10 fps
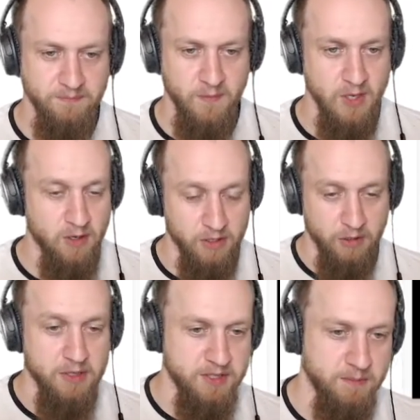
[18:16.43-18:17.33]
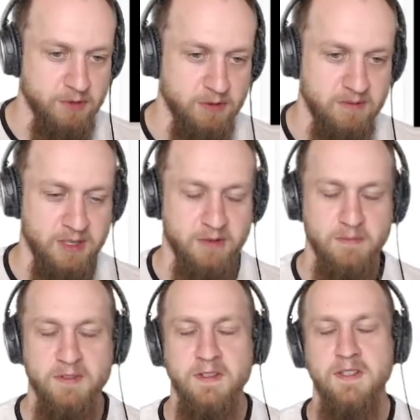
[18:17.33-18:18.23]
or the concept toolbar
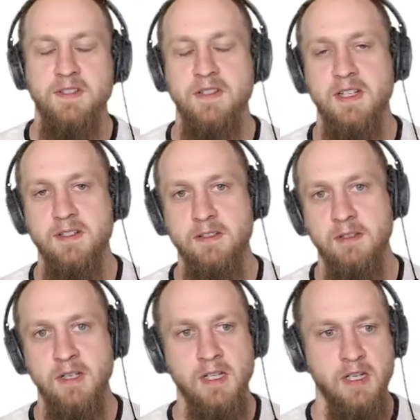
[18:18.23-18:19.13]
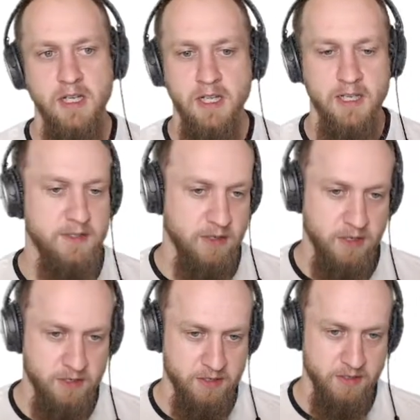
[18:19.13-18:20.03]
component in this case, is
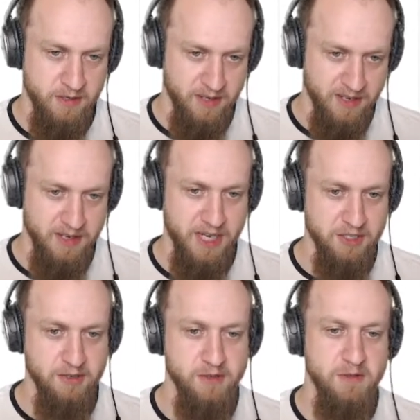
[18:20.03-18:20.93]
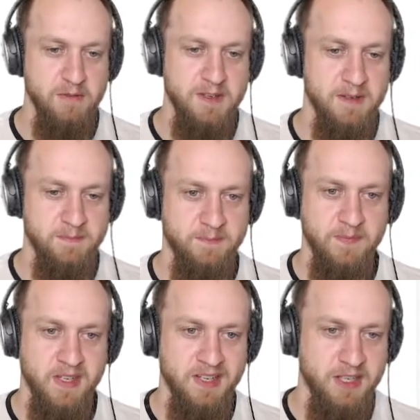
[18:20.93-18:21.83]
not an actual toolbar.
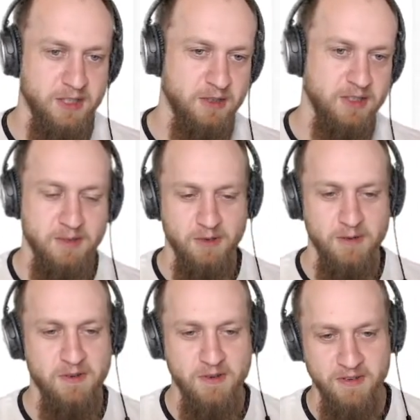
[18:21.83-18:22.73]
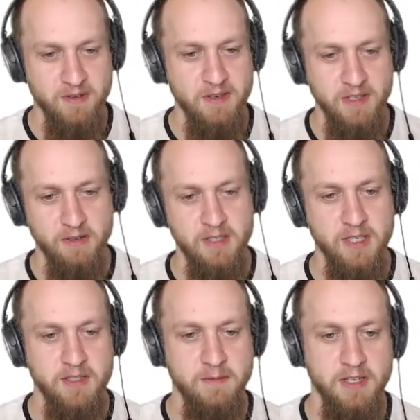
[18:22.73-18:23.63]
The concept component only contains
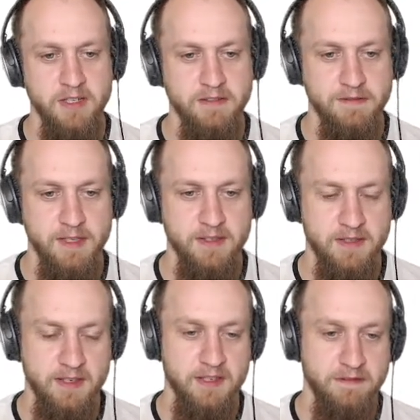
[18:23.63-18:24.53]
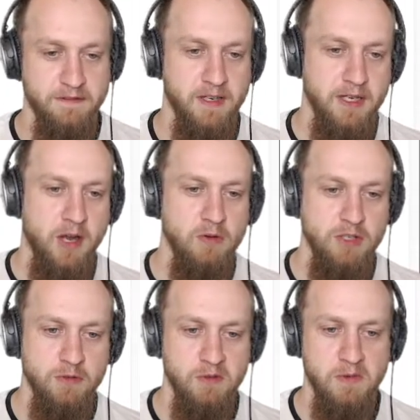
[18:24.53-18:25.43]
some interfaces that define how a
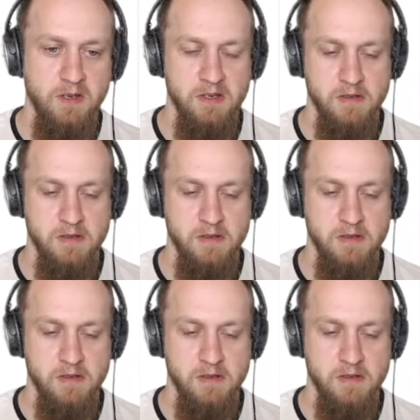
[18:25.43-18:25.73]
toolbar